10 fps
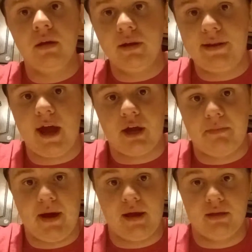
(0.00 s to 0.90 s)
Tackle
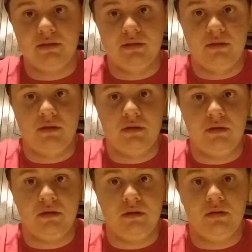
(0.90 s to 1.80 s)
bags.
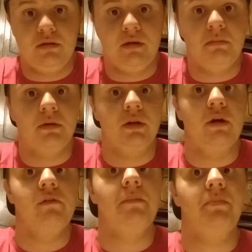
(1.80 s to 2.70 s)
I'm gonna go
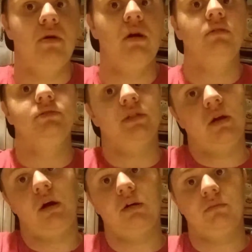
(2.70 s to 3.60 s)
with pros and
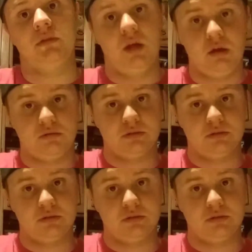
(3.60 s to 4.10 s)
cons with those.